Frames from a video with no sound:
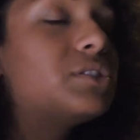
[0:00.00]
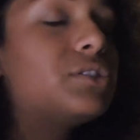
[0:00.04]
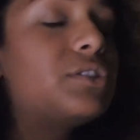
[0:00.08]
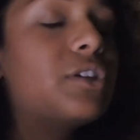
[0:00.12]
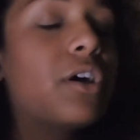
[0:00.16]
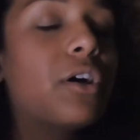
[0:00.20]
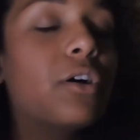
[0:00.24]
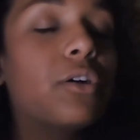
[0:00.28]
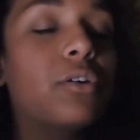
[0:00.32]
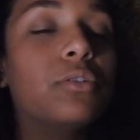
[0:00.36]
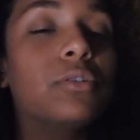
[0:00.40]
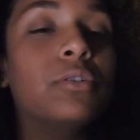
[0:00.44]

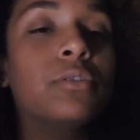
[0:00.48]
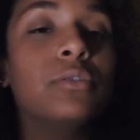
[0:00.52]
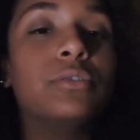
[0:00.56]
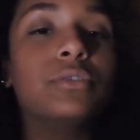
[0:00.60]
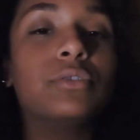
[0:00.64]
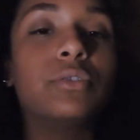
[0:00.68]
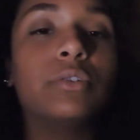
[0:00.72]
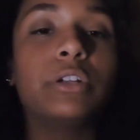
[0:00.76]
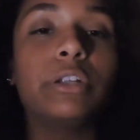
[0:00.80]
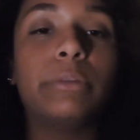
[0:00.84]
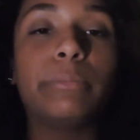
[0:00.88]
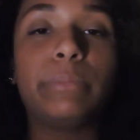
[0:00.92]
toes
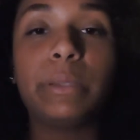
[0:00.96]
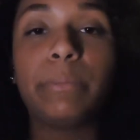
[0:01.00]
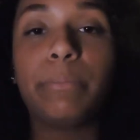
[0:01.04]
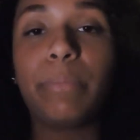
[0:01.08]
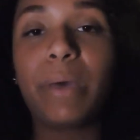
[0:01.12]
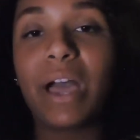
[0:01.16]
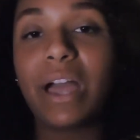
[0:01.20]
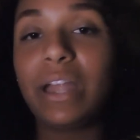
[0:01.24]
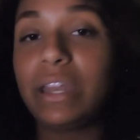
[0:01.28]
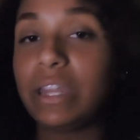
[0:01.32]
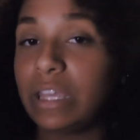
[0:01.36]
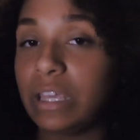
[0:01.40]
or to be
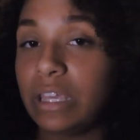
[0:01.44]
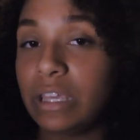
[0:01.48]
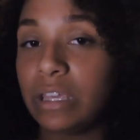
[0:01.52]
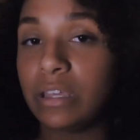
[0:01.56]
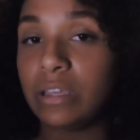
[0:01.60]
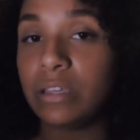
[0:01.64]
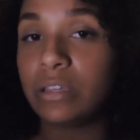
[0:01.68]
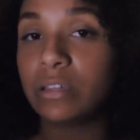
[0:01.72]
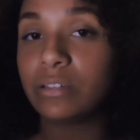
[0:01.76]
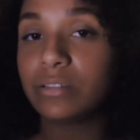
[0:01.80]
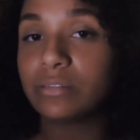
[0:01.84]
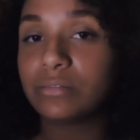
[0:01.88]

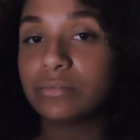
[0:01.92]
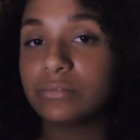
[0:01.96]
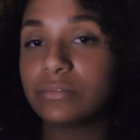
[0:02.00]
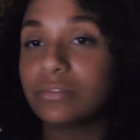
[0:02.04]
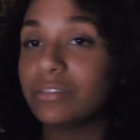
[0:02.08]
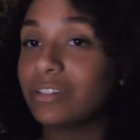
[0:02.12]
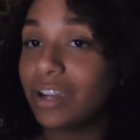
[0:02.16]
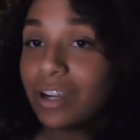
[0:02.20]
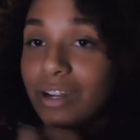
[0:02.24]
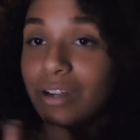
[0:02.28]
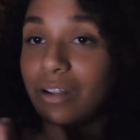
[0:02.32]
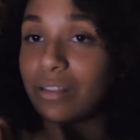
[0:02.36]
petty
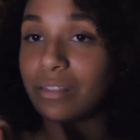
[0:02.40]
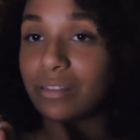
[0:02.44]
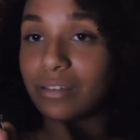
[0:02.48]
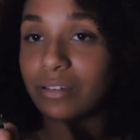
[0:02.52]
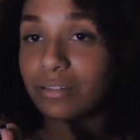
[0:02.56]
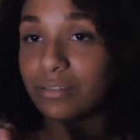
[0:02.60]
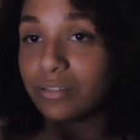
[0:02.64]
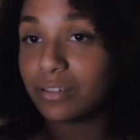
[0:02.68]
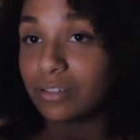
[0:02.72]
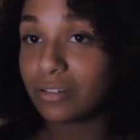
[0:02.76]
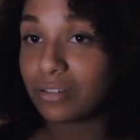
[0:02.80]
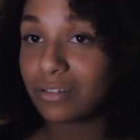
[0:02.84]
or
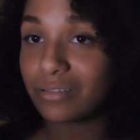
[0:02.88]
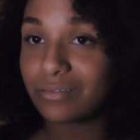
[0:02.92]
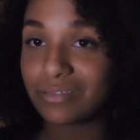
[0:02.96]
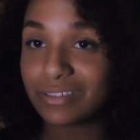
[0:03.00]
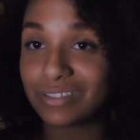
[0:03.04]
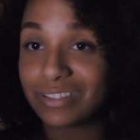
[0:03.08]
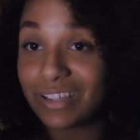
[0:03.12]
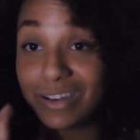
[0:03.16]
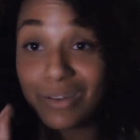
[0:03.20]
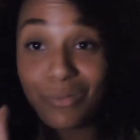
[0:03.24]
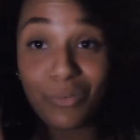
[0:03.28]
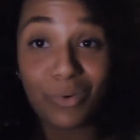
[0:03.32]
anything, you know,
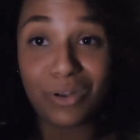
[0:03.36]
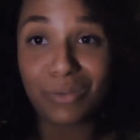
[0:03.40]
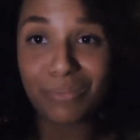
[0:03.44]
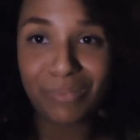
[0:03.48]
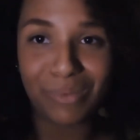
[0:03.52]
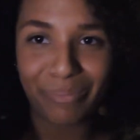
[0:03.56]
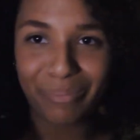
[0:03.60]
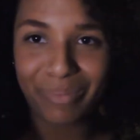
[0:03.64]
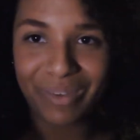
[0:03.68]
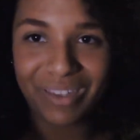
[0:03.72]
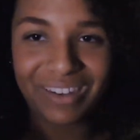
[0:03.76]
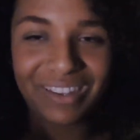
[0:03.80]
because I don't want to
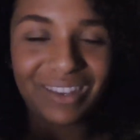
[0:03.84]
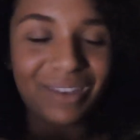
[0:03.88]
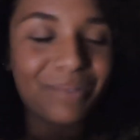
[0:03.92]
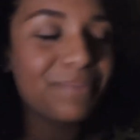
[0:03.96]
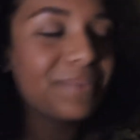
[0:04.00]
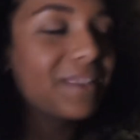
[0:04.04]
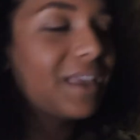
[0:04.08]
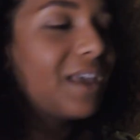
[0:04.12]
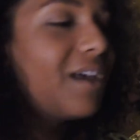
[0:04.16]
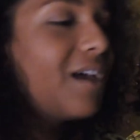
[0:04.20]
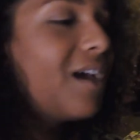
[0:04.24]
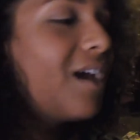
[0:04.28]
be petty.
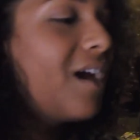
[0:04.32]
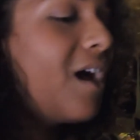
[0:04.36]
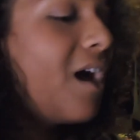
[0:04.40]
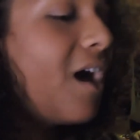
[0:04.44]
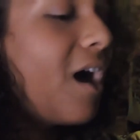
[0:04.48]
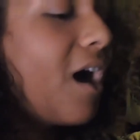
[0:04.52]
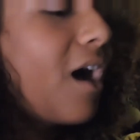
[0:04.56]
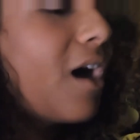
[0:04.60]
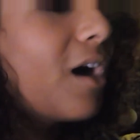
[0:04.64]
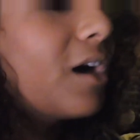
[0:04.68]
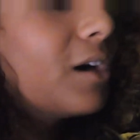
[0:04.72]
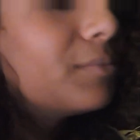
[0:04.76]

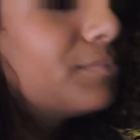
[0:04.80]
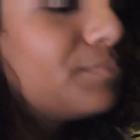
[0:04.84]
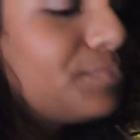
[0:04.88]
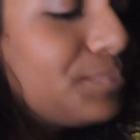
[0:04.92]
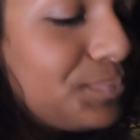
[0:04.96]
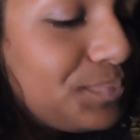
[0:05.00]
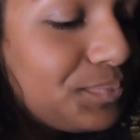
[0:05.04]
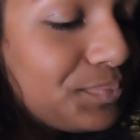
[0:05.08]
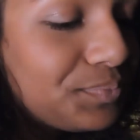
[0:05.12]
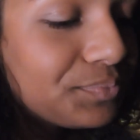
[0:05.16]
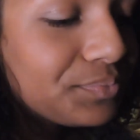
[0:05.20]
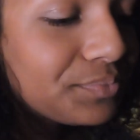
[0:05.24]

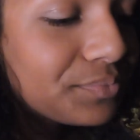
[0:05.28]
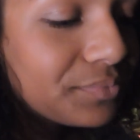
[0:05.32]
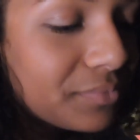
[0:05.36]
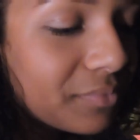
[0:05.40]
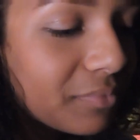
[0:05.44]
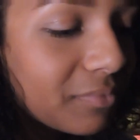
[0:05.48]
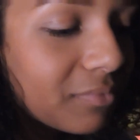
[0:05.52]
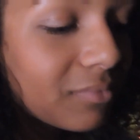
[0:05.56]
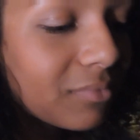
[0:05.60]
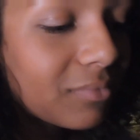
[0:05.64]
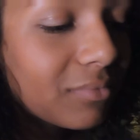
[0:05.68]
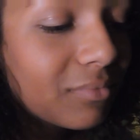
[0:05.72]

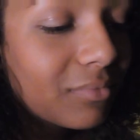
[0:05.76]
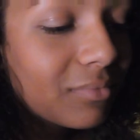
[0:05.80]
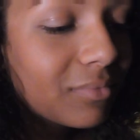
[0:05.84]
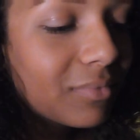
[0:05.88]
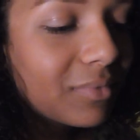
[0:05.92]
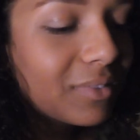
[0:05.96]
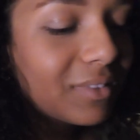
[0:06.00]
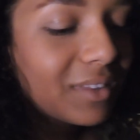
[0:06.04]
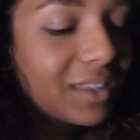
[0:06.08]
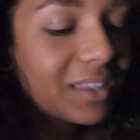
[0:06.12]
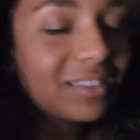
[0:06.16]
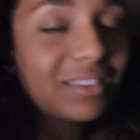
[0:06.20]

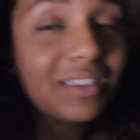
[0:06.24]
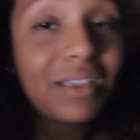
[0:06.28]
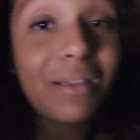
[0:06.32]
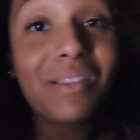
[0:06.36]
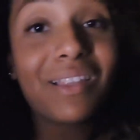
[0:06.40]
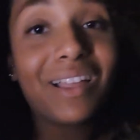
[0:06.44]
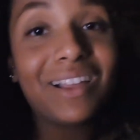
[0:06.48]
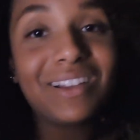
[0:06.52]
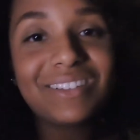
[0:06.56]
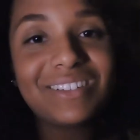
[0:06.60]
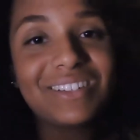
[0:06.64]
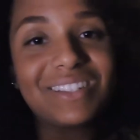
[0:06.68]
The
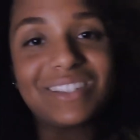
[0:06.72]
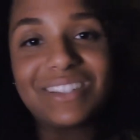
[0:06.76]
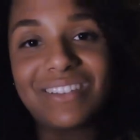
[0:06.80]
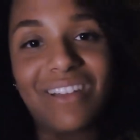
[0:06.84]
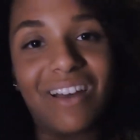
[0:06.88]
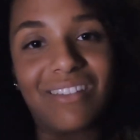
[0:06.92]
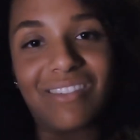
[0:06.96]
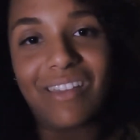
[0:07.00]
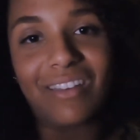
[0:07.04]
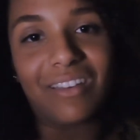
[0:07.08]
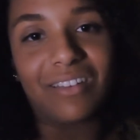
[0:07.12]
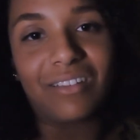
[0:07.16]
lunch is
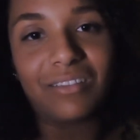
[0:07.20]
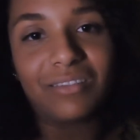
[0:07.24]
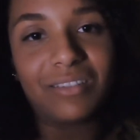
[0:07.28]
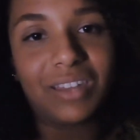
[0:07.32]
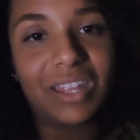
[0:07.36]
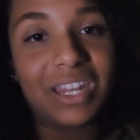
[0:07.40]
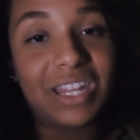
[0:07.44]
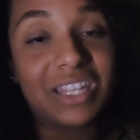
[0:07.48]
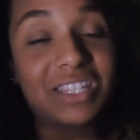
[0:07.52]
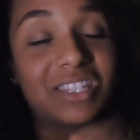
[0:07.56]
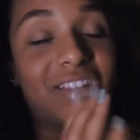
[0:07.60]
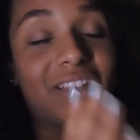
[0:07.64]
not that good,
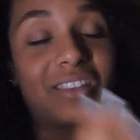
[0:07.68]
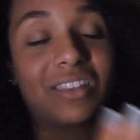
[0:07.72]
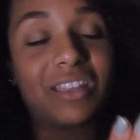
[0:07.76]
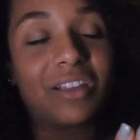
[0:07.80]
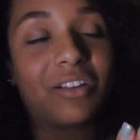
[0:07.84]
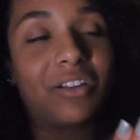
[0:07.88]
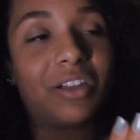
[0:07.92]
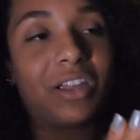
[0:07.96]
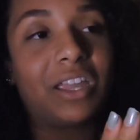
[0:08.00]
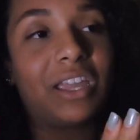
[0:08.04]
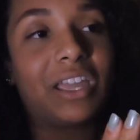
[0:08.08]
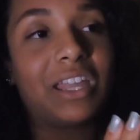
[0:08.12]
and it's not that
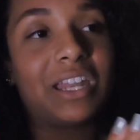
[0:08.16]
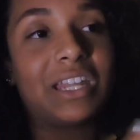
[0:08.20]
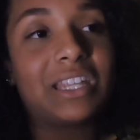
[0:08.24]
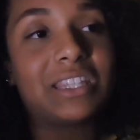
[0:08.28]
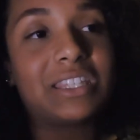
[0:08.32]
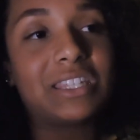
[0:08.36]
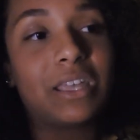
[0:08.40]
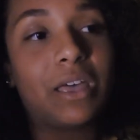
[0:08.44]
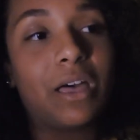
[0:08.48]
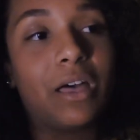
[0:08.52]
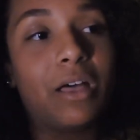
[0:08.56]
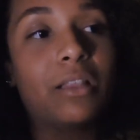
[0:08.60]
great. And
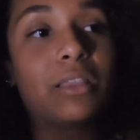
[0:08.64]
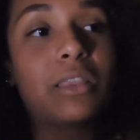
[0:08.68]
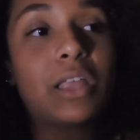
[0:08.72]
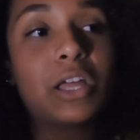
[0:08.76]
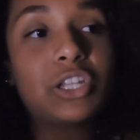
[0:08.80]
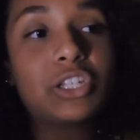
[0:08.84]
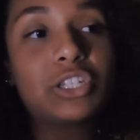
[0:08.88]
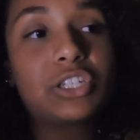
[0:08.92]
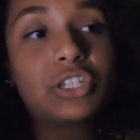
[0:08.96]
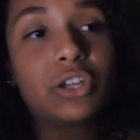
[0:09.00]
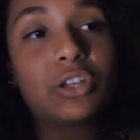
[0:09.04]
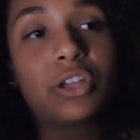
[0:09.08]
it's
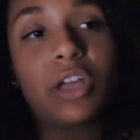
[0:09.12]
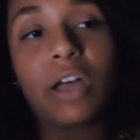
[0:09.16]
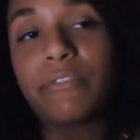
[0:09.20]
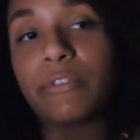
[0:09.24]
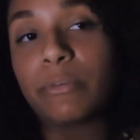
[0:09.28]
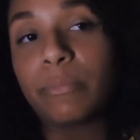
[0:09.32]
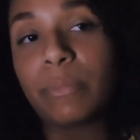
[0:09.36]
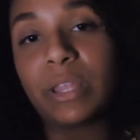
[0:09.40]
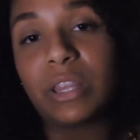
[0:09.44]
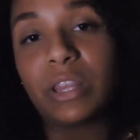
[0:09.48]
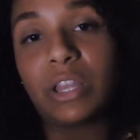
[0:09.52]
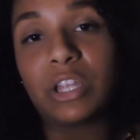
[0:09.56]
a
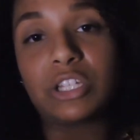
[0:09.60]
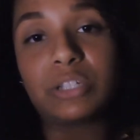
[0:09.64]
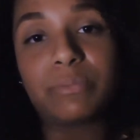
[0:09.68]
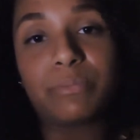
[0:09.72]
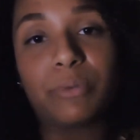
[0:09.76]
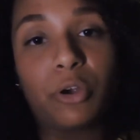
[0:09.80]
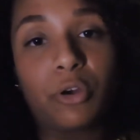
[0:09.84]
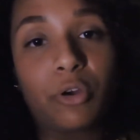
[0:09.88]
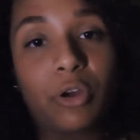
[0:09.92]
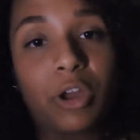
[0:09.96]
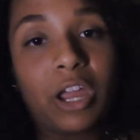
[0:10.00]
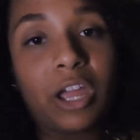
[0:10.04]
government lunch
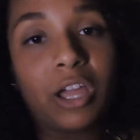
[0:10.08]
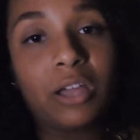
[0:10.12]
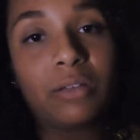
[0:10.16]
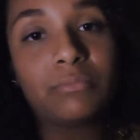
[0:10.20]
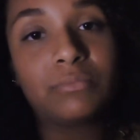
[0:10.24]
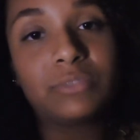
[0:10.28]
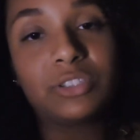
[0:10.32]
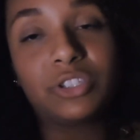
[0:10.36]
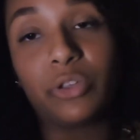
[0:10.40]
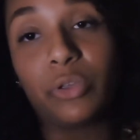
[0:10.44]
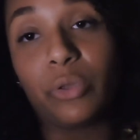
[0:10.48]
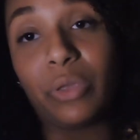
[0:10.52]

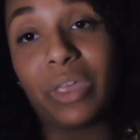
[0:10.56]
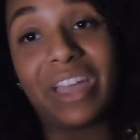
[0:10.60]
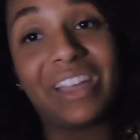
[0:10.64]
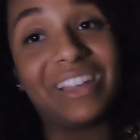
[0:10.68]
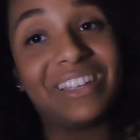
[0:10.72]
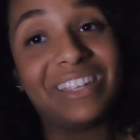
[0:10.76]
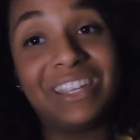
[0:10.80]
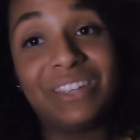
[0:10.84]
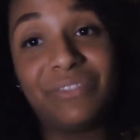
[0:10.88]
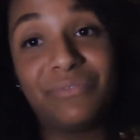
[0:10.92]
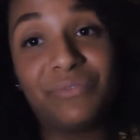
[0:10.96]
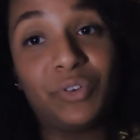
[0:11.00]
program, so you
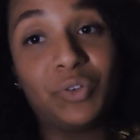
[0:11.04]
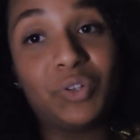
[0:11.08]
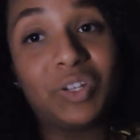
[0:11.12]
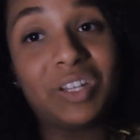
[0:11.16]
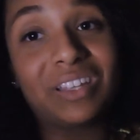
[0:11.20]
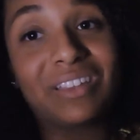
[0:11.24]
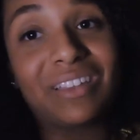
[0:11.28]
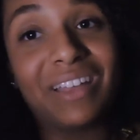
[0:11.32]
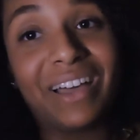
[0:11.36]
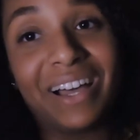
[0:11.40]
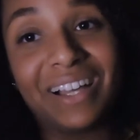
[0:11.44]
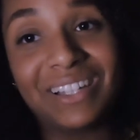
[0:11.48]
can't eat food
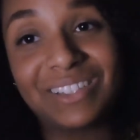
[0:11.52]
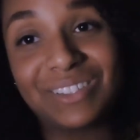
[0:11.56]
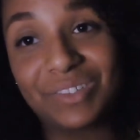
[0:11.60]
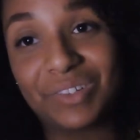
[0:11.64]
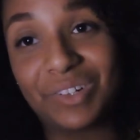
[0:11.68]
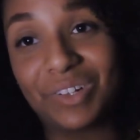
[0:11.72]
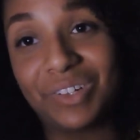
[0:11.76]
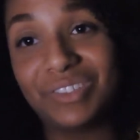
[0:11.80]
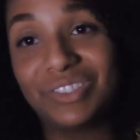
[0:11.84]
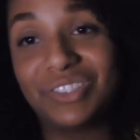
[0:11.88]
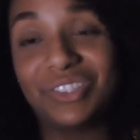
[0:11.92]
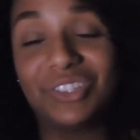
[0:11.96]
in class
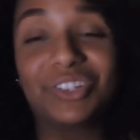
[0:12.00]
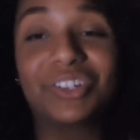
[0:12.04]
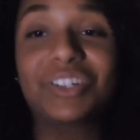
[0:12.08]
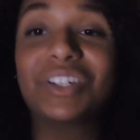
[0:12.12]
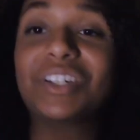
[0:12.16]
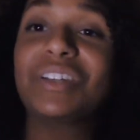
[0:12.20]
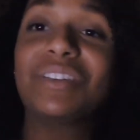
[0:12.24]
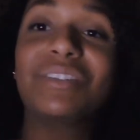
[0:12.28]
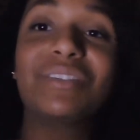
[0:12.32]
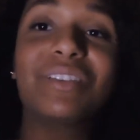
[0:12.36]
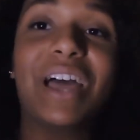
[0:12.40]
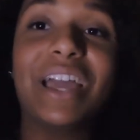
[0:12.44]
or else you're
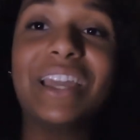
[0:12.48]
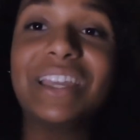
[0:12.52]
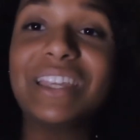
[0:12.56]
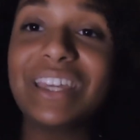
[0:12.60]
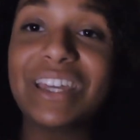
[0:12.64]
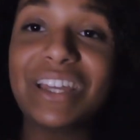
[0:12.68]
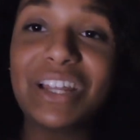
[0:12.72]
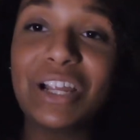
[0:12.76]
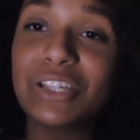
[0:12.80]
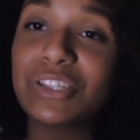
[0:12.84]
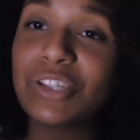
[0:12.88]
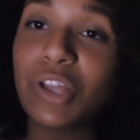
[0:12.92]
going to, like,
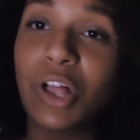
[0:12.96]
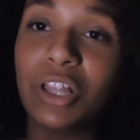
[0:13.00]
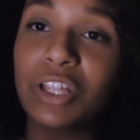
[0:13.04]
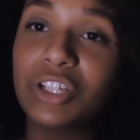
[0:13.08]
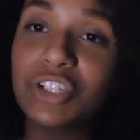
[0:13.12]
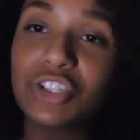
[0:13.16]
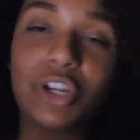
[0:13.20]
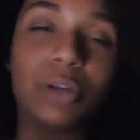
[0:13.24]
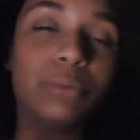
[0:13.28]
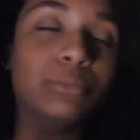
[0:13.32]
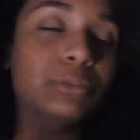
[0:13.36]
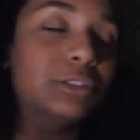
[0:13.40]
get us all
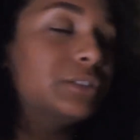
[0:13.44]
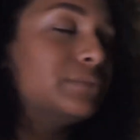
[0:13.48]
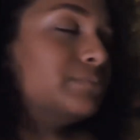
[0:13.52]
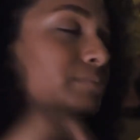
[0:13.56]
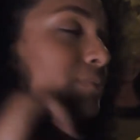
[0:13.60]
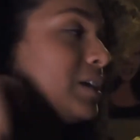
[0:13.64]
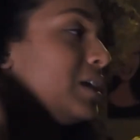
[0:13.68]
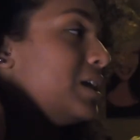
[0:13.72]
in trouble.